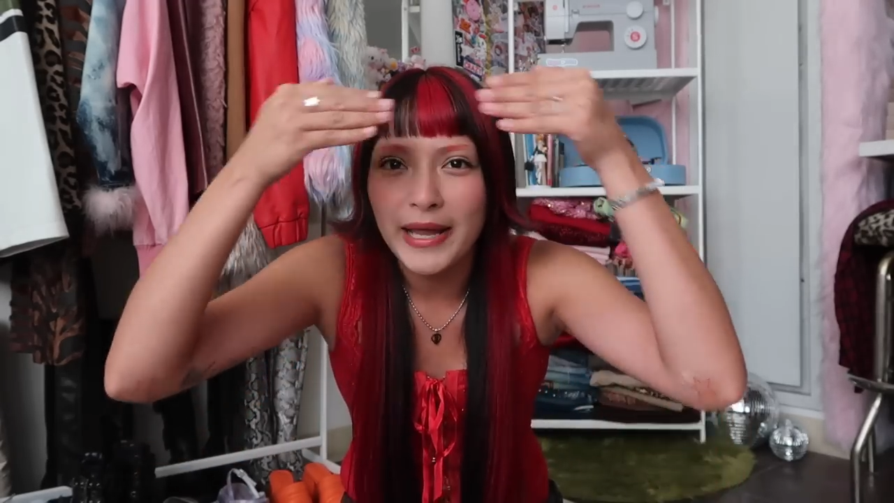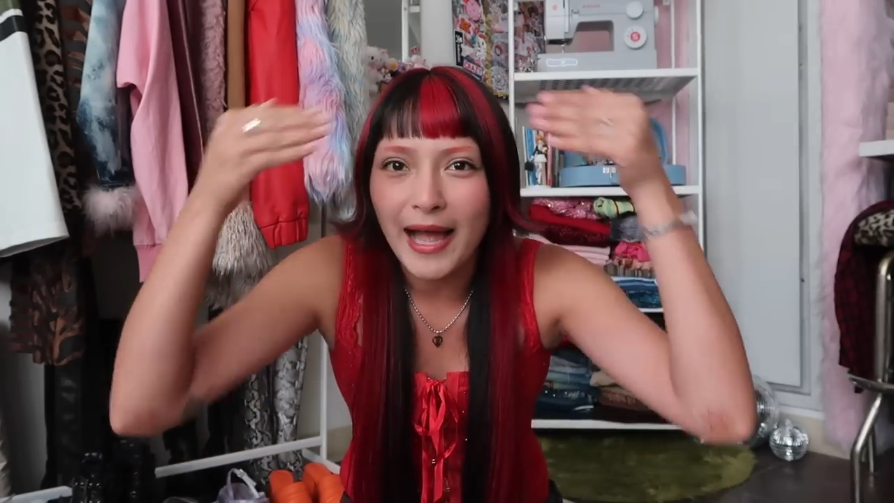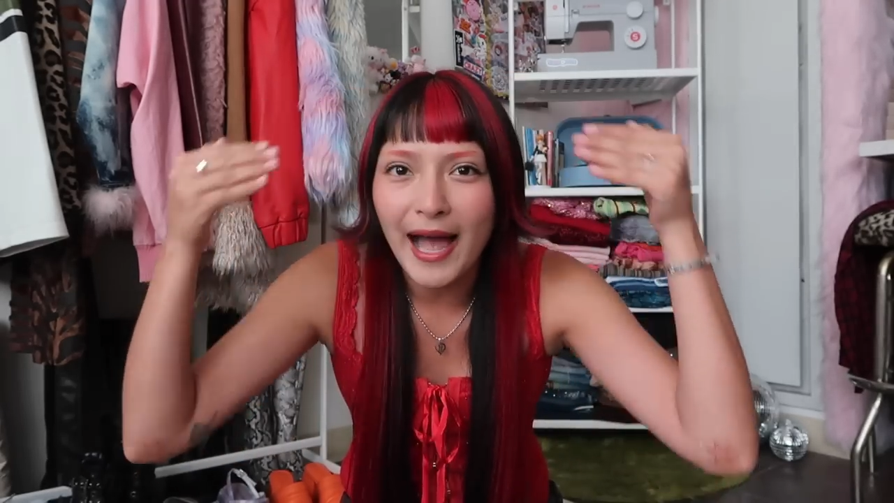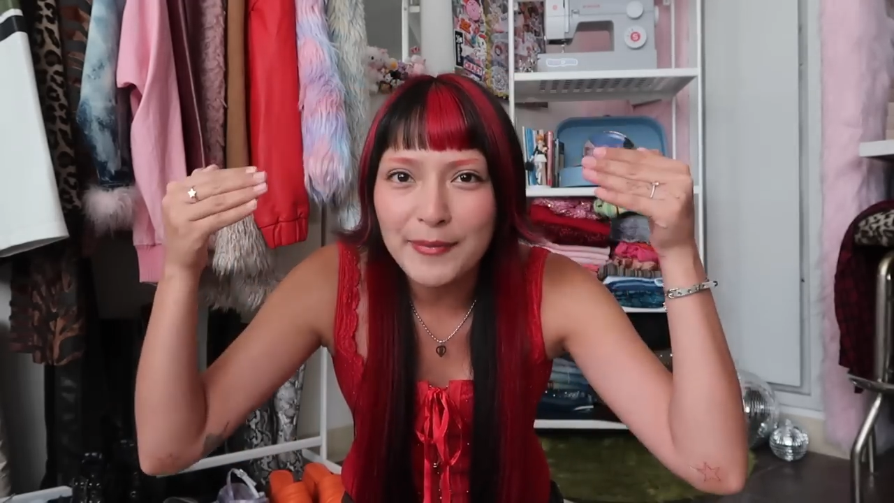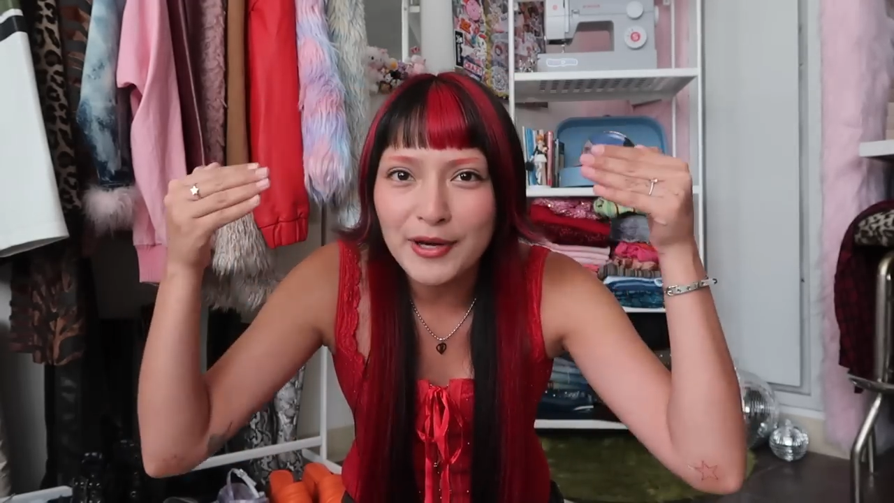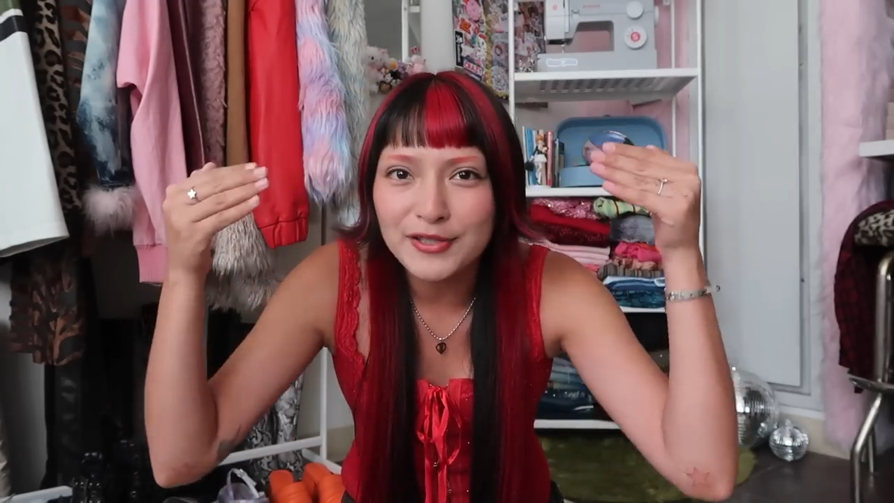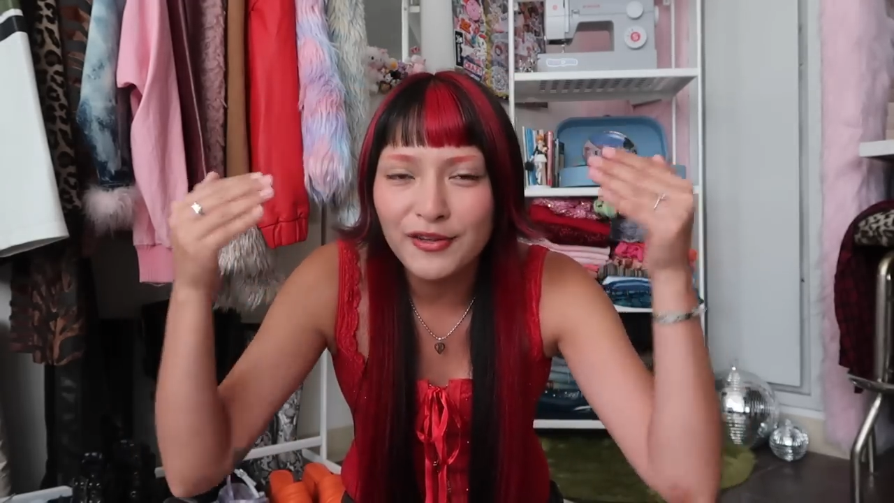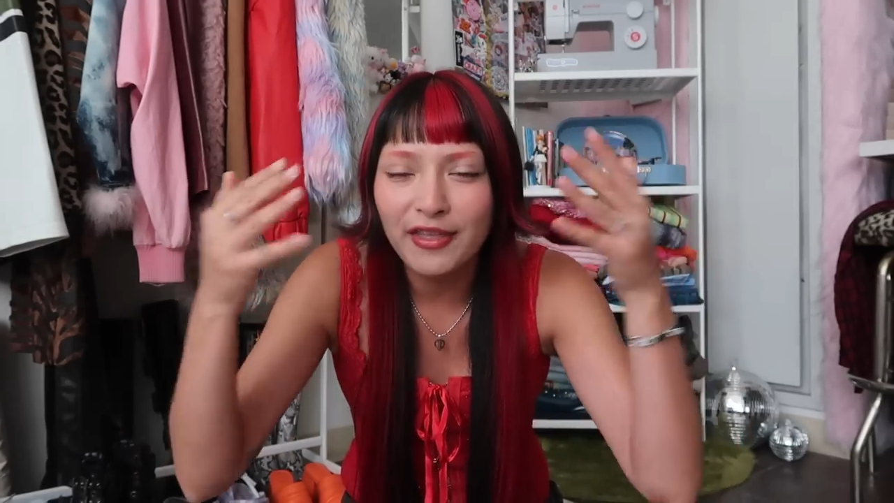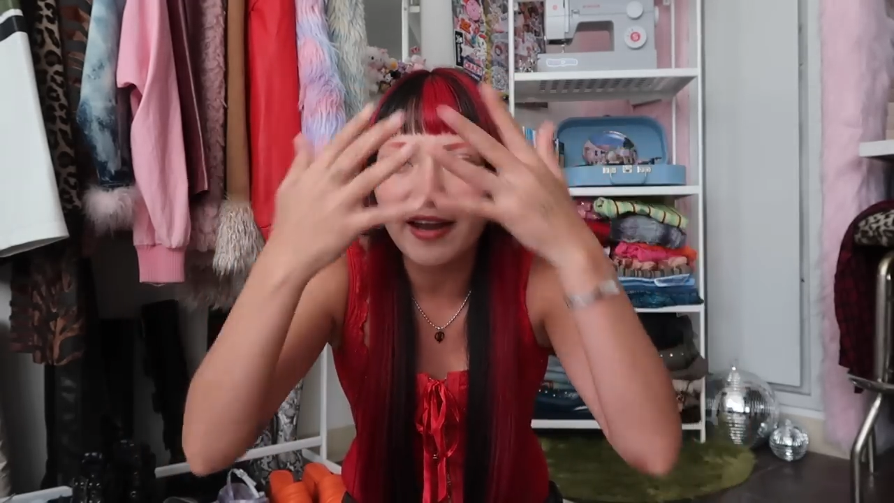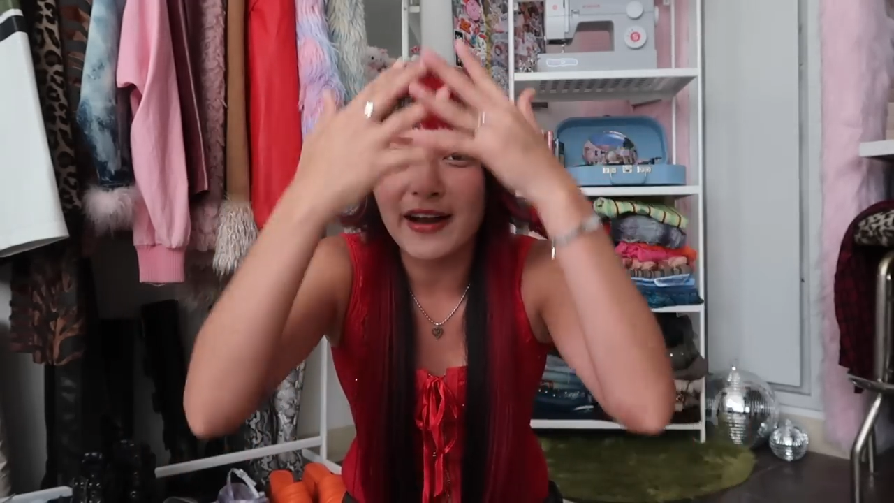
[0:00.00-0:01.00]
my eyebrows
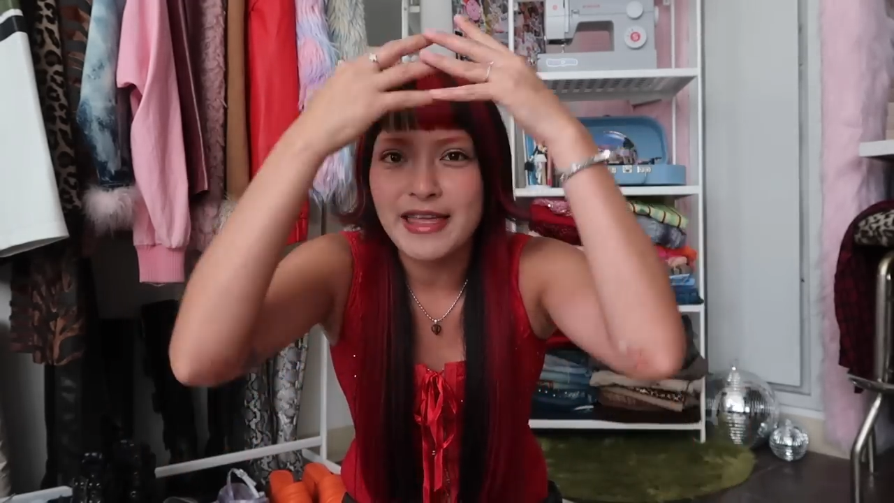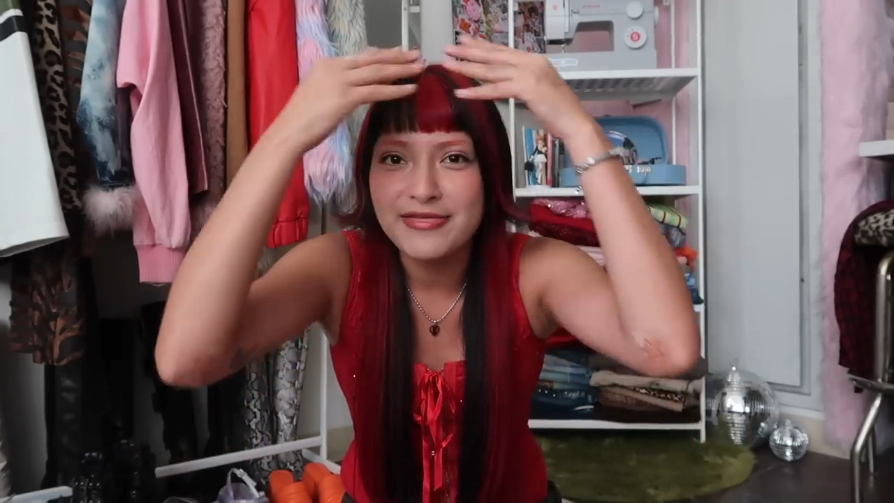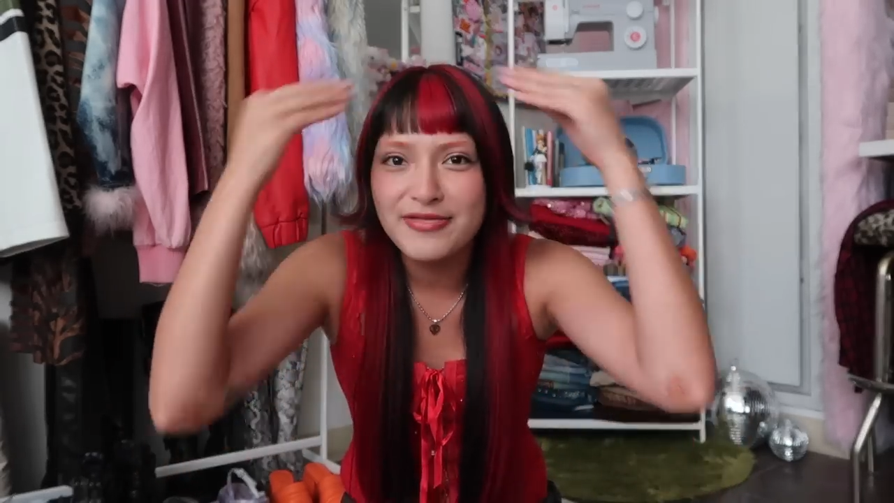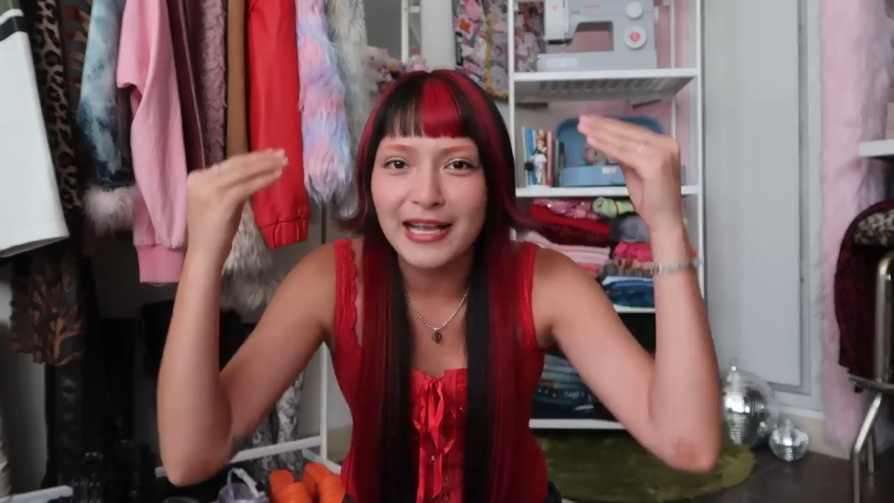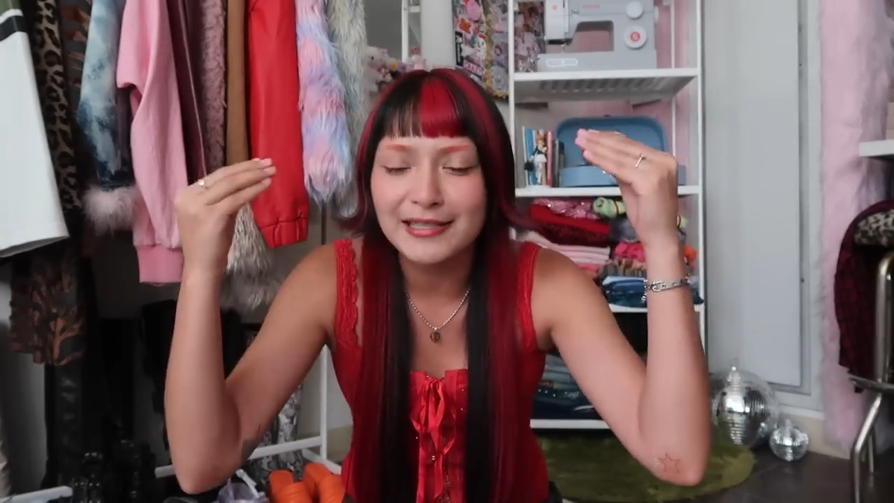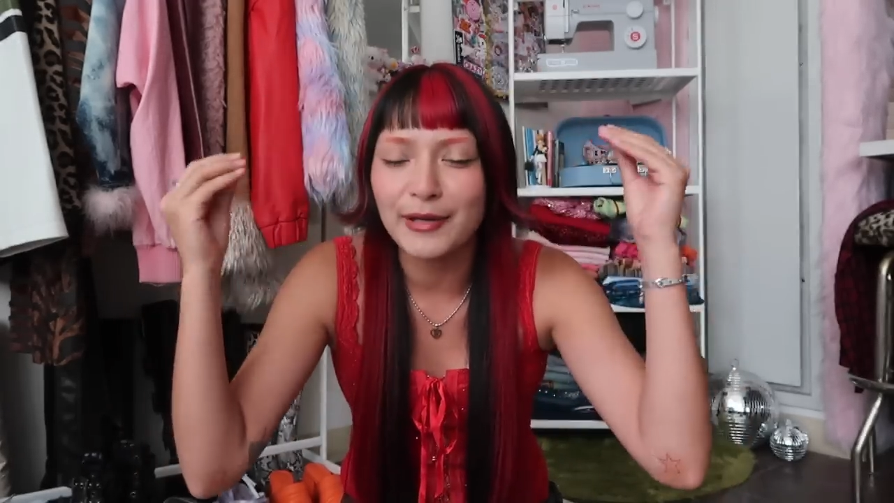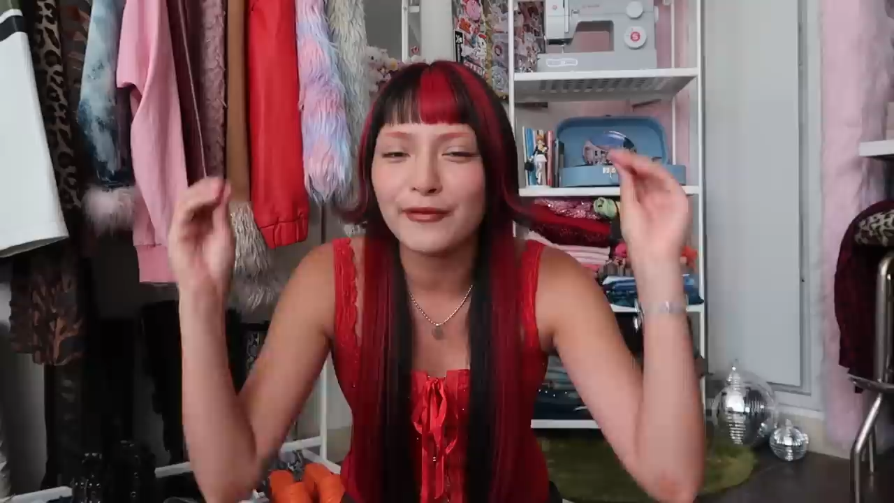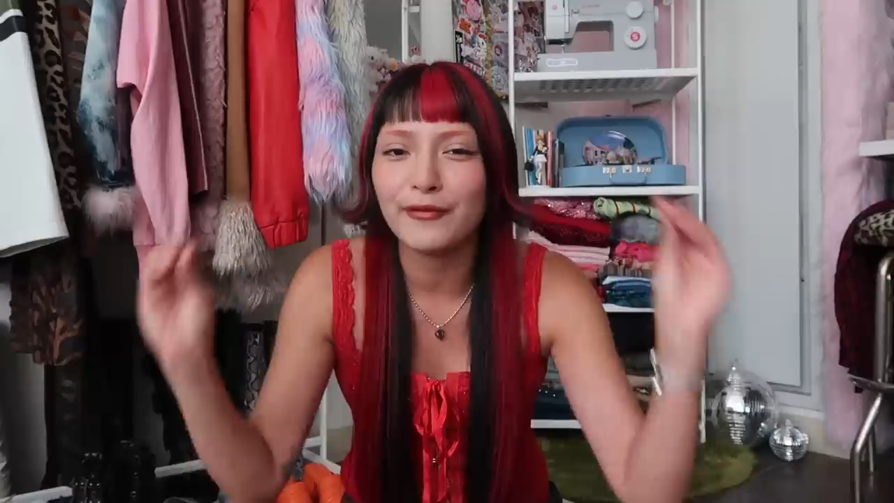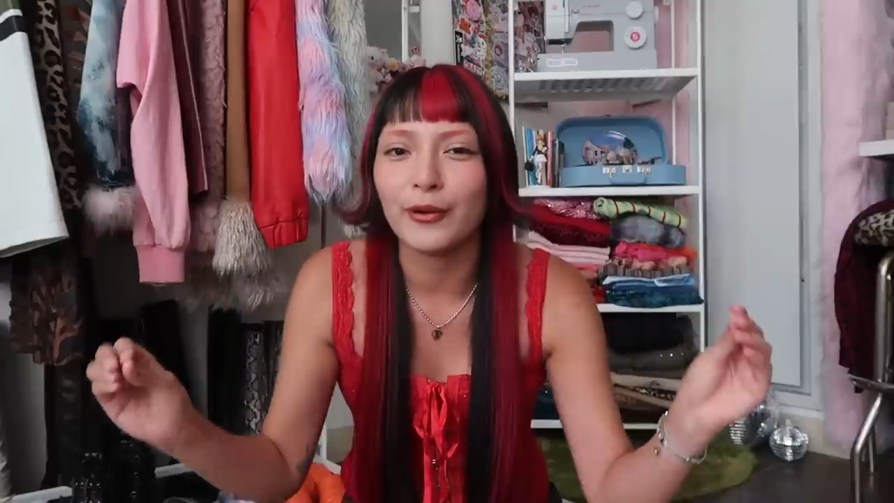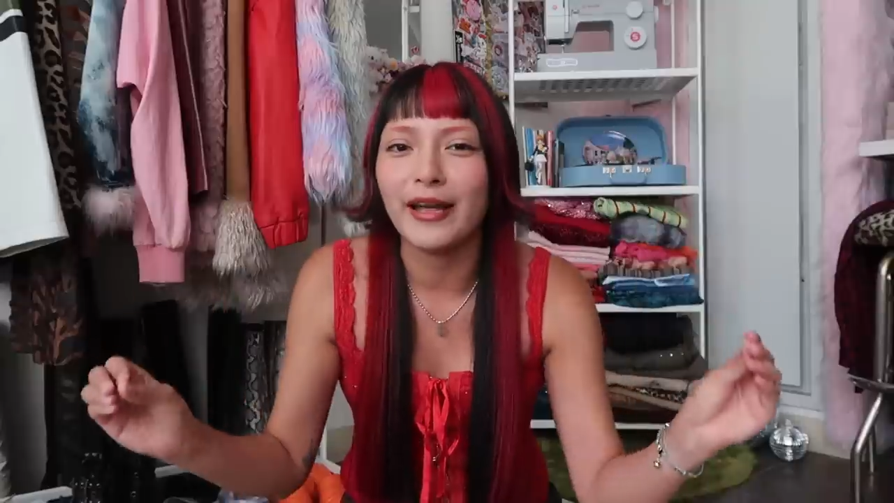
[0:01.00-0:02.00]
are there, and that's my
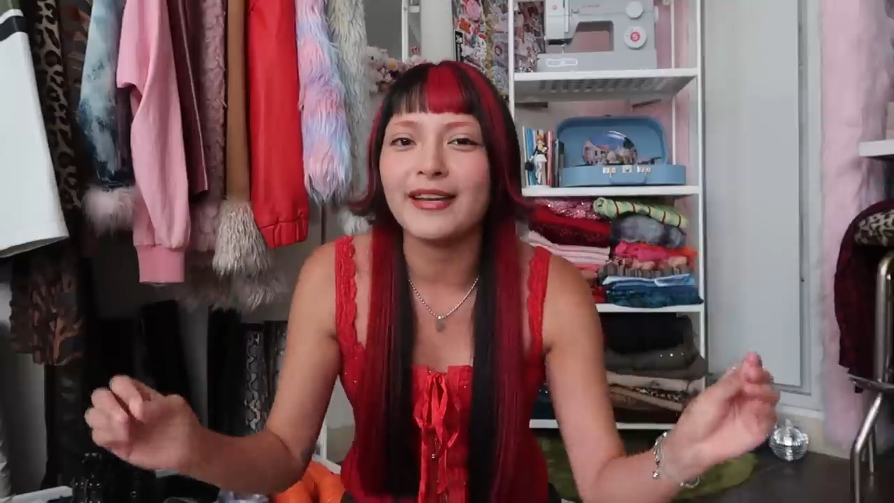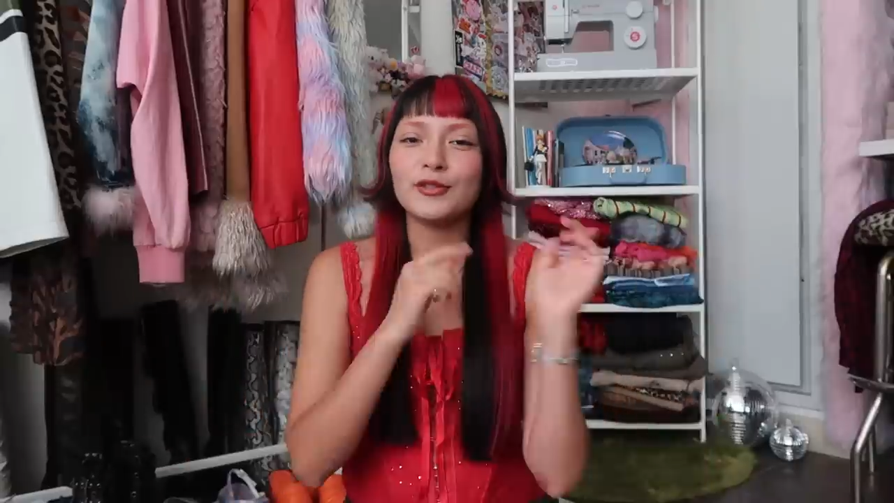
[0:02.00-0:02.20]
forehead.